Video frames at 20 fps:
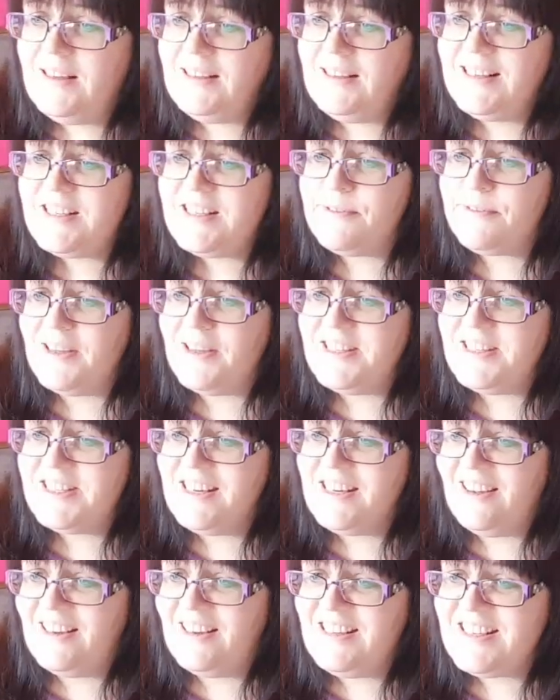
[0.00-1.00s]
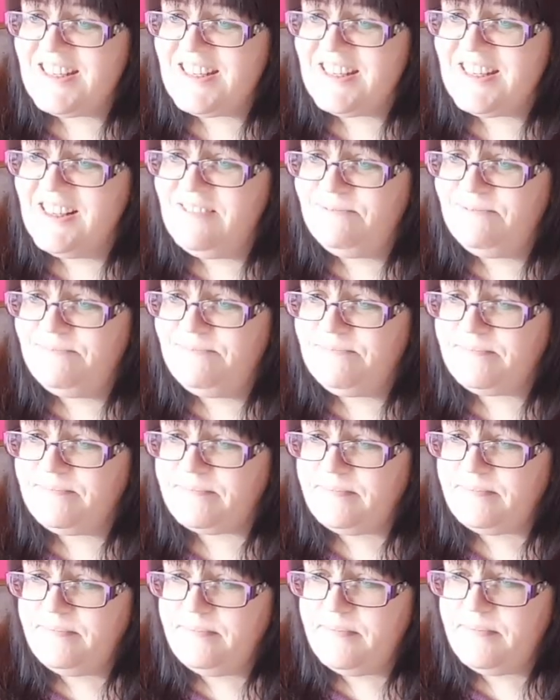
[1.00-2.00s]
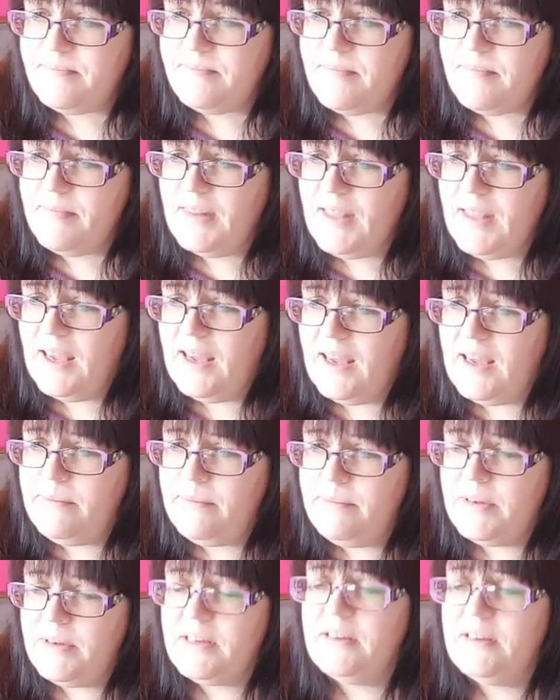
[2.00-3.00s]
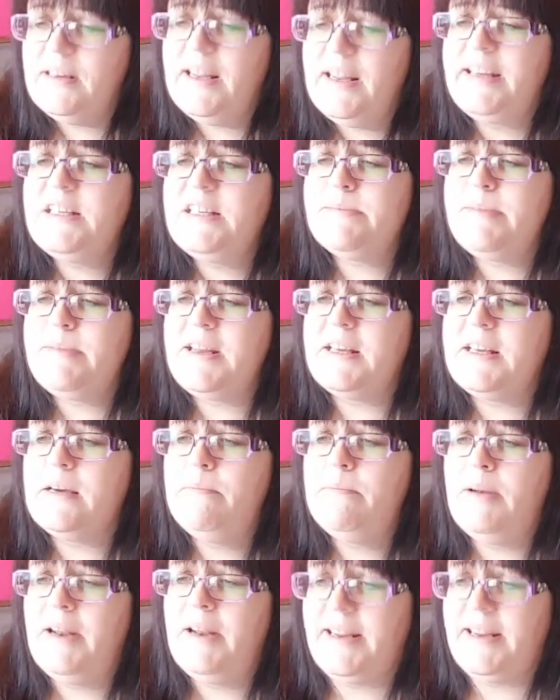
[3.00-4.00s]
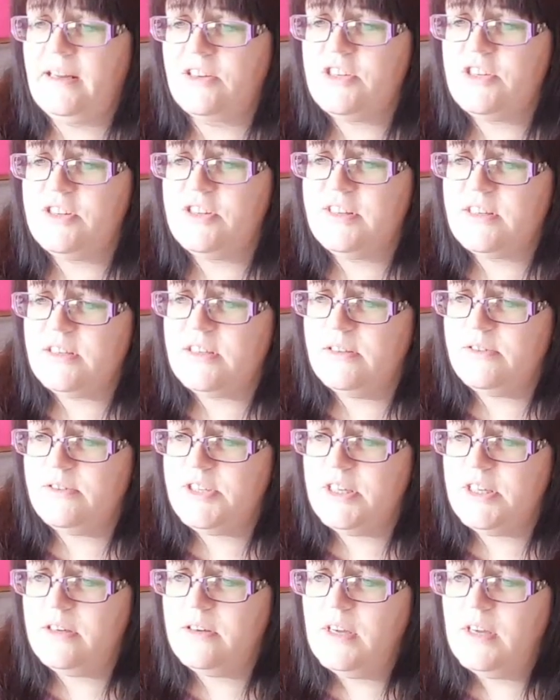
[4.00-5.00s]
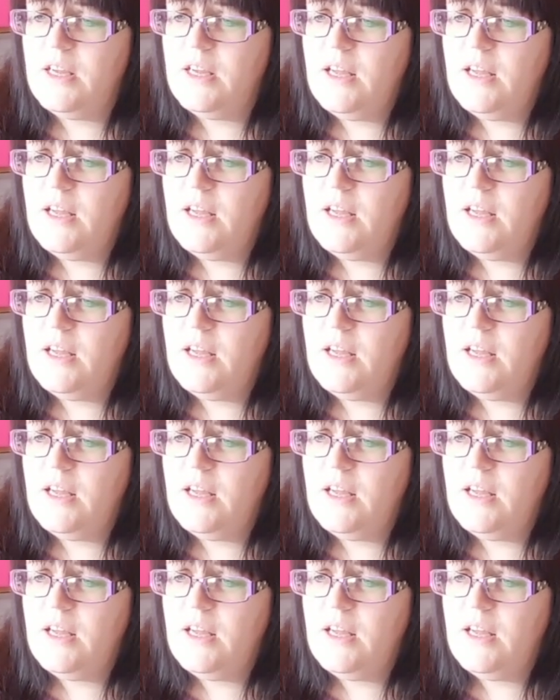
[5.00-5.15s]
Lisa Fenn's in. Hi, Lisa. Lainey's made a complaint. I should think so too.